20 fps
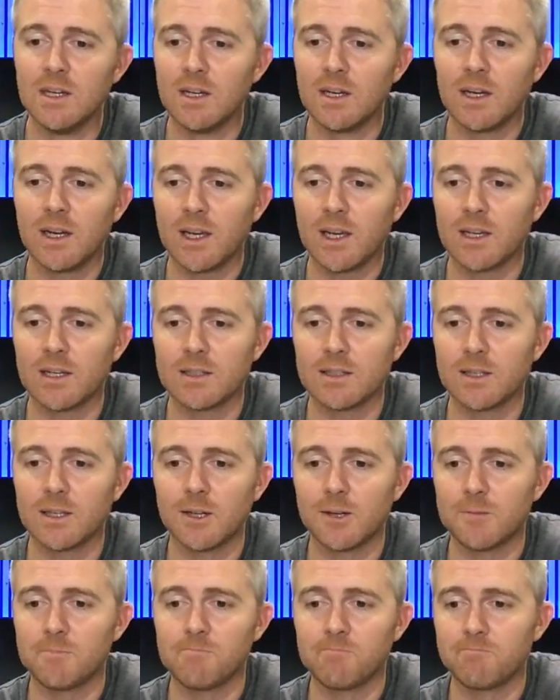And
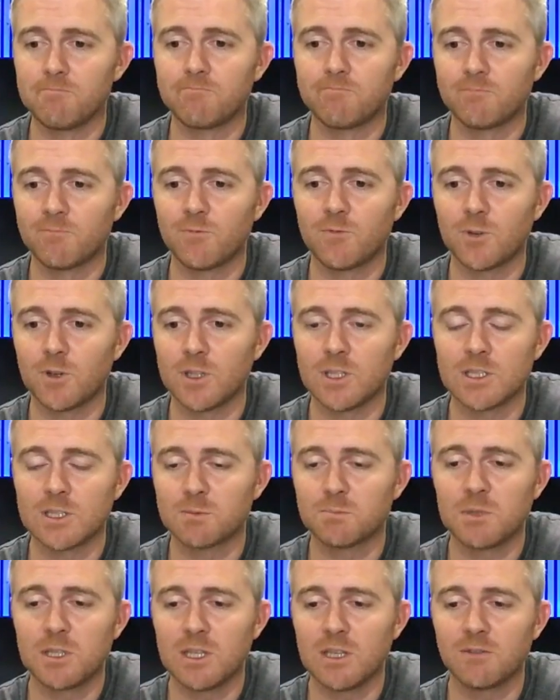um, for E S
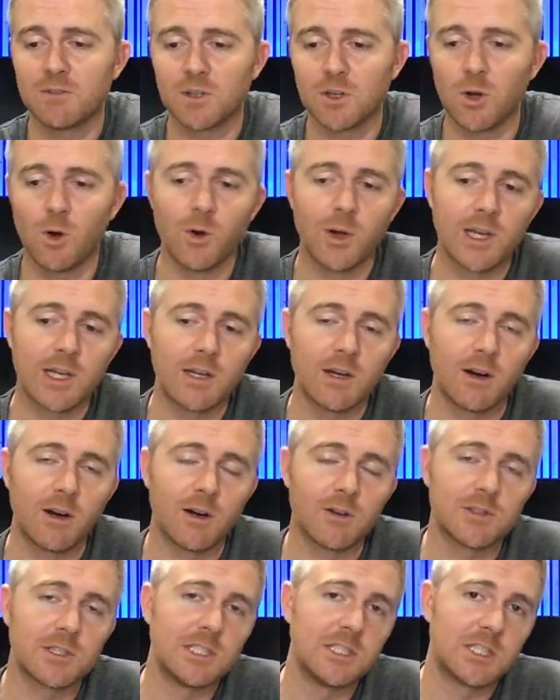B, if you're going R
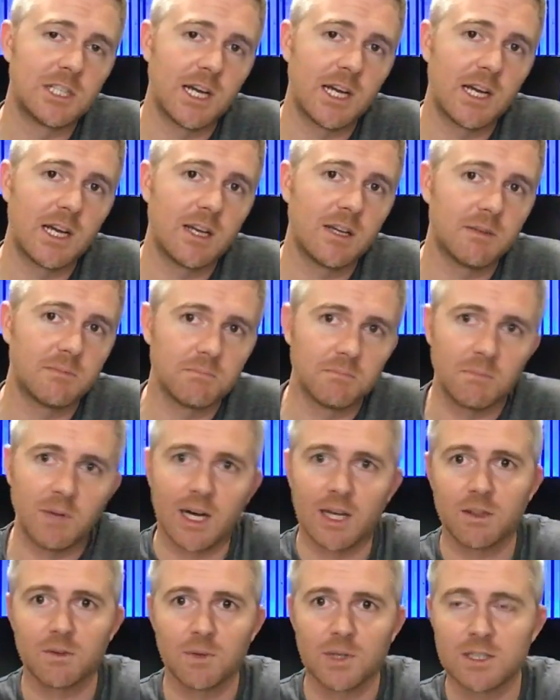O T J, my
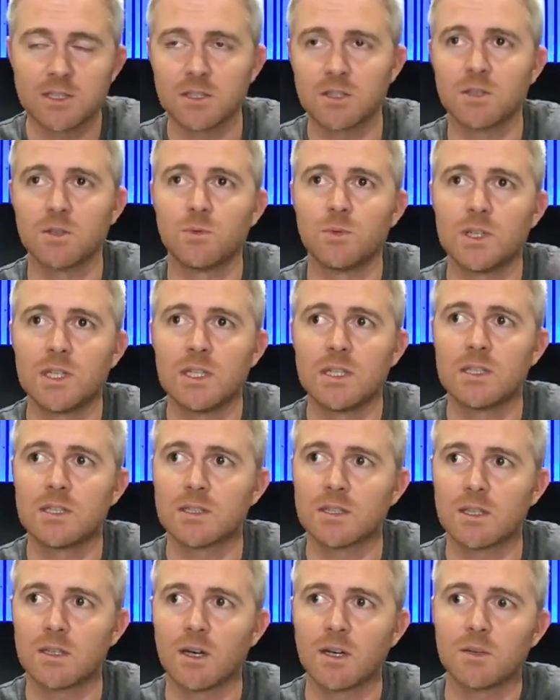thread's a good read because
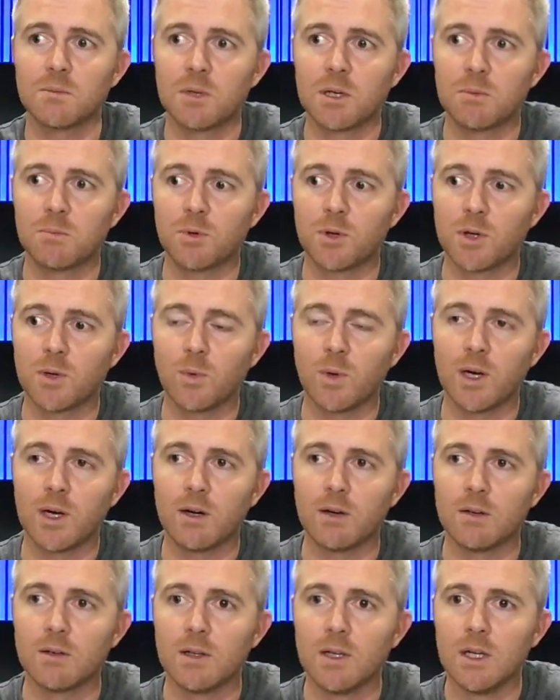I documented pretty
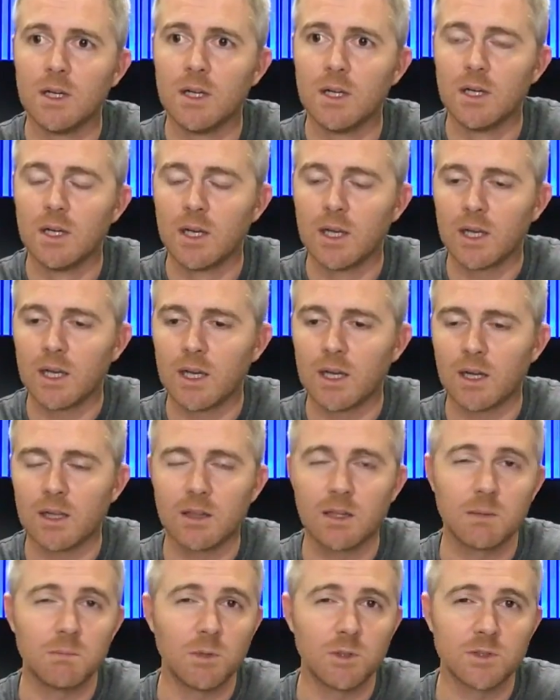well. And I
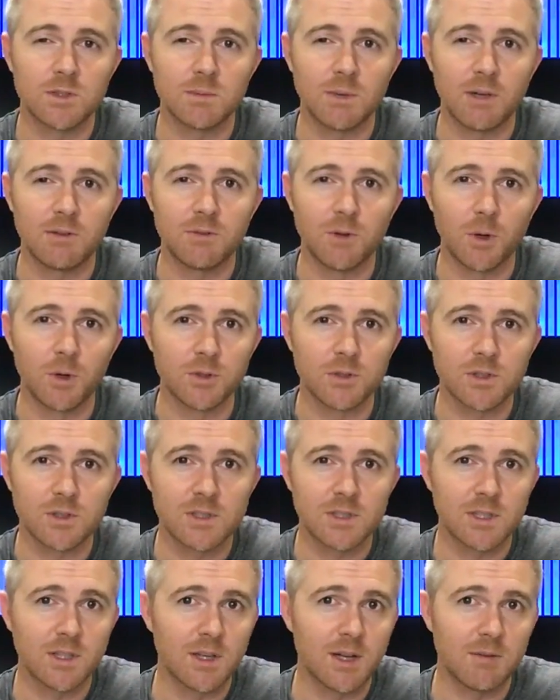think most of my photos are
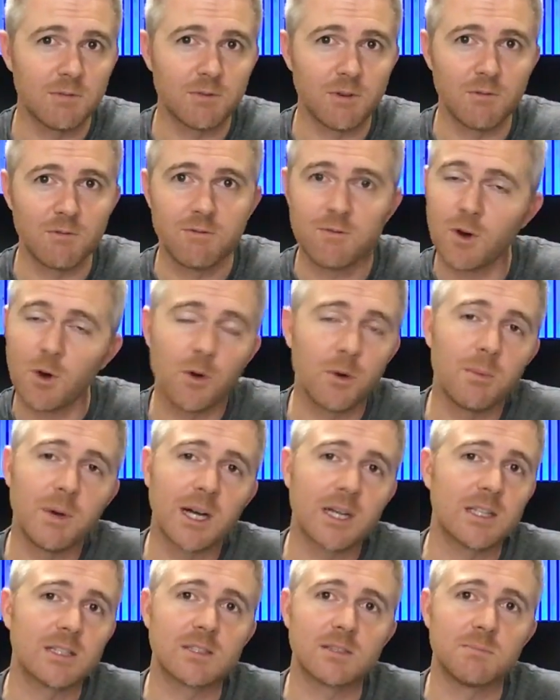still up from Photo
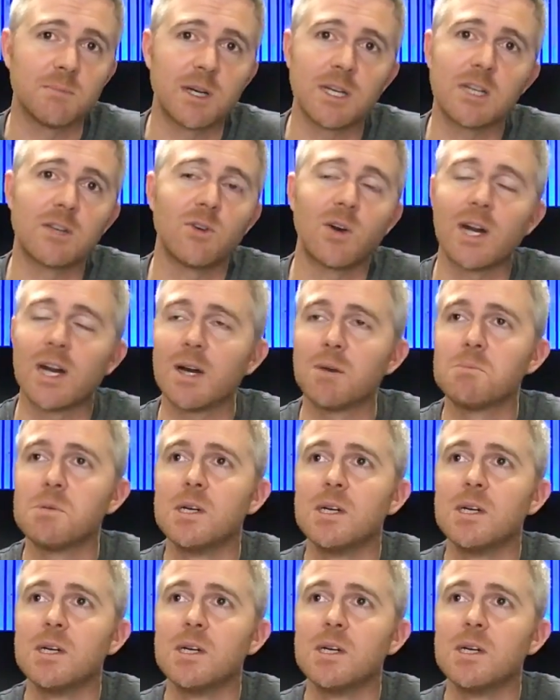Bucket's Money Grab.